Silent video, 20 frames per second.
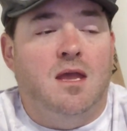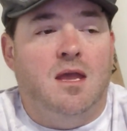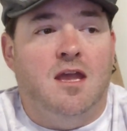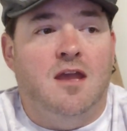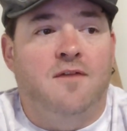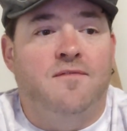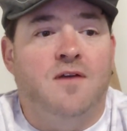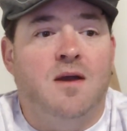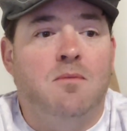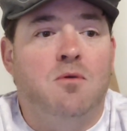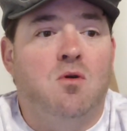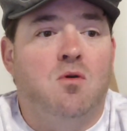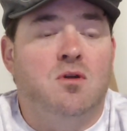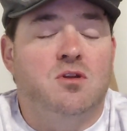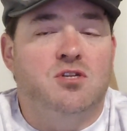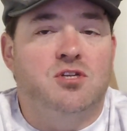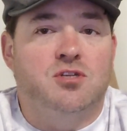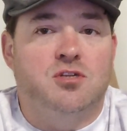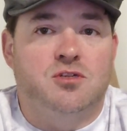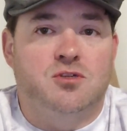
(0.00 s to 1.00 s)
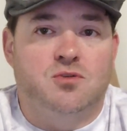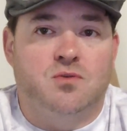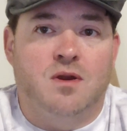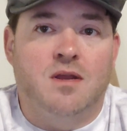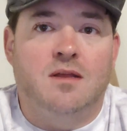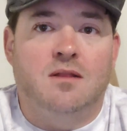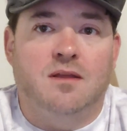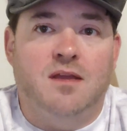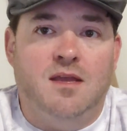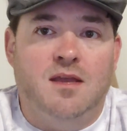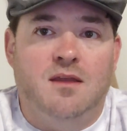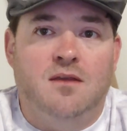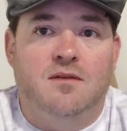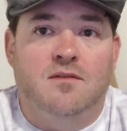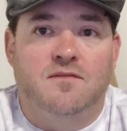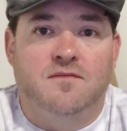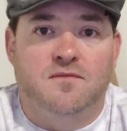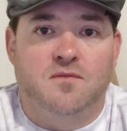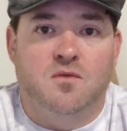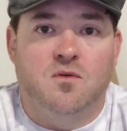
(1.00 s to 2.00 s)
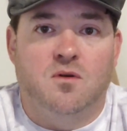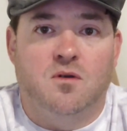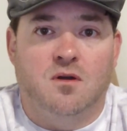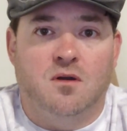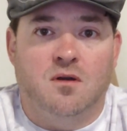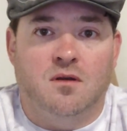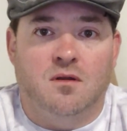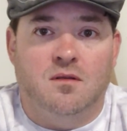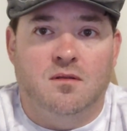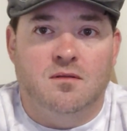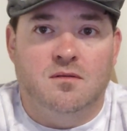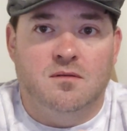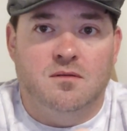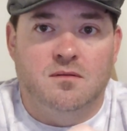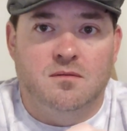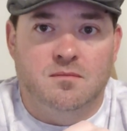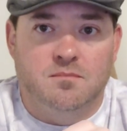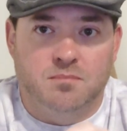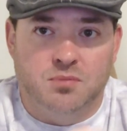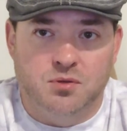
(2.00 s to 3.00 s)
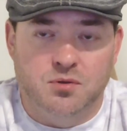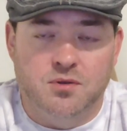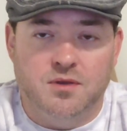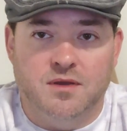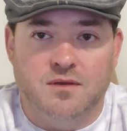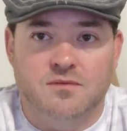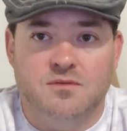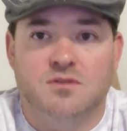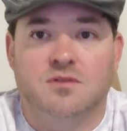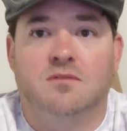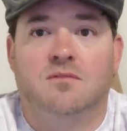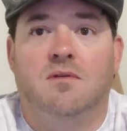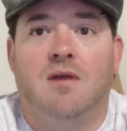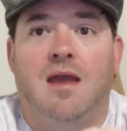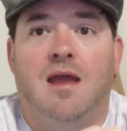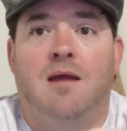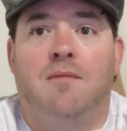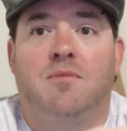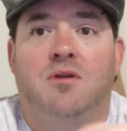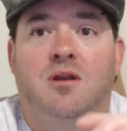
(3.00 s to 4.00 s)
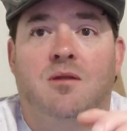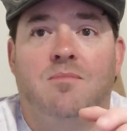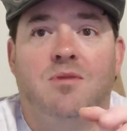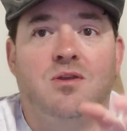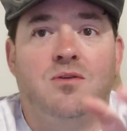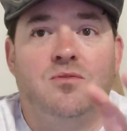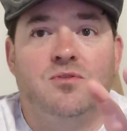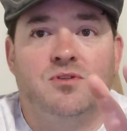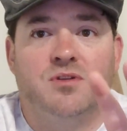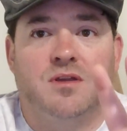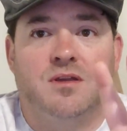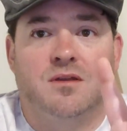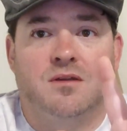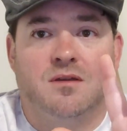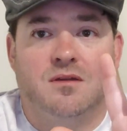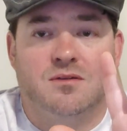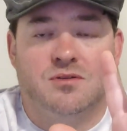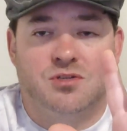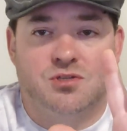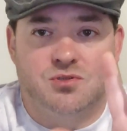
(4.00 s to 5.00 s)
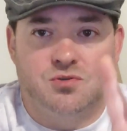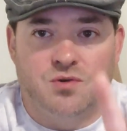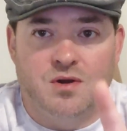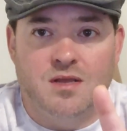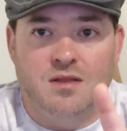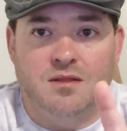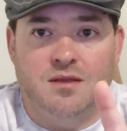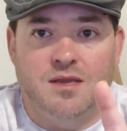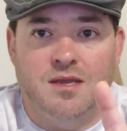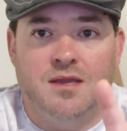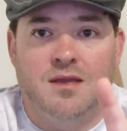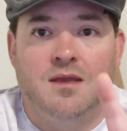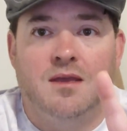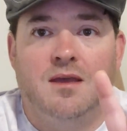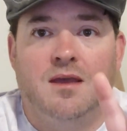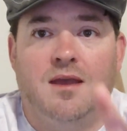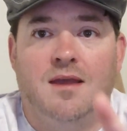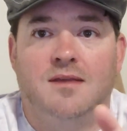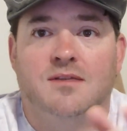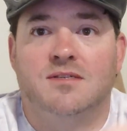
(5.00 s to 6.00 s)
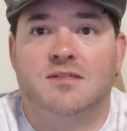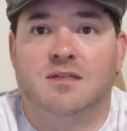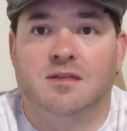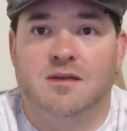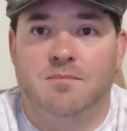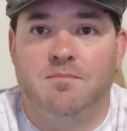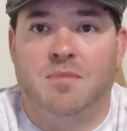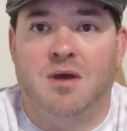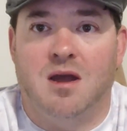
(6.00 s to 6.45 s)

If I'm going strictly for bluegills, and I'm going to be using strictly a slip